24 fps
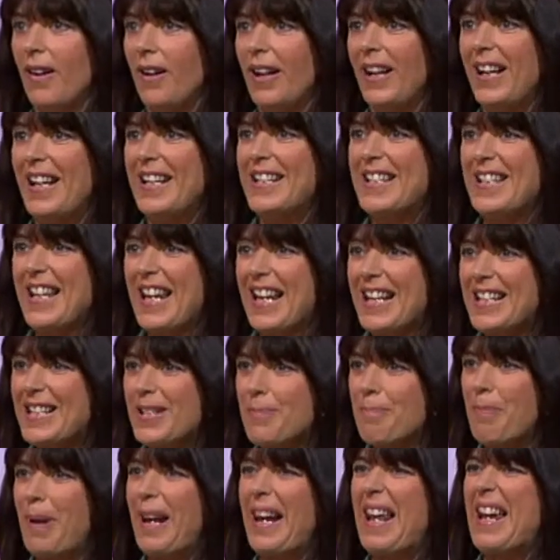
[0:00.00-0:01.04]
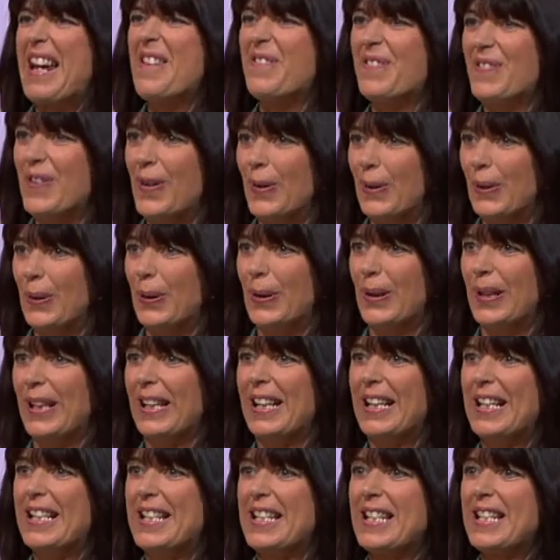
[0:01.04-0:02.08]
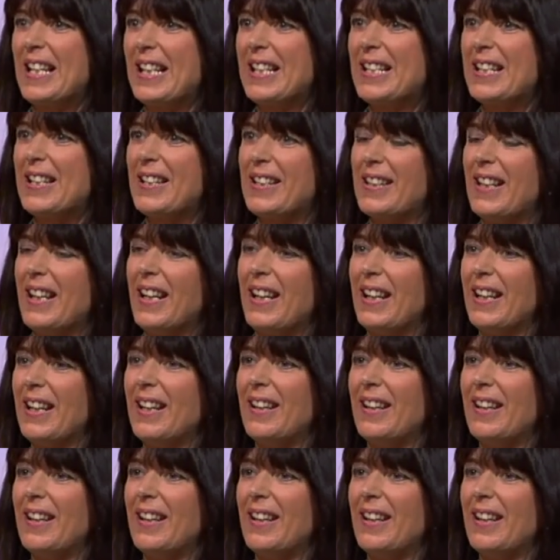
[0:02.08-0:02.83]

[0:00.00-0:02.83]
yes. it's, it's playful. It's not so rude. It's, it's quite playful, it's, isn't it?